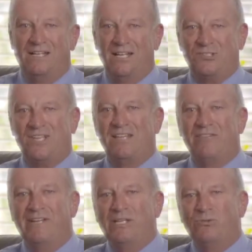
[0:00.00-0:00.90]
Let's say the
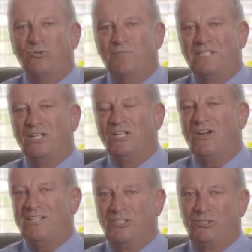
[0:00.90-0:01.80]
vendor would be
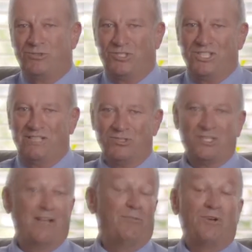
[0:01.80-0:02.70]
delighted to achieve a
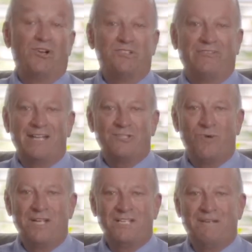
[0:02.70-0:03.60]
sale price of
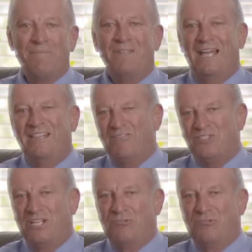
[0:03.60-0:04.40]
$820 and they've set a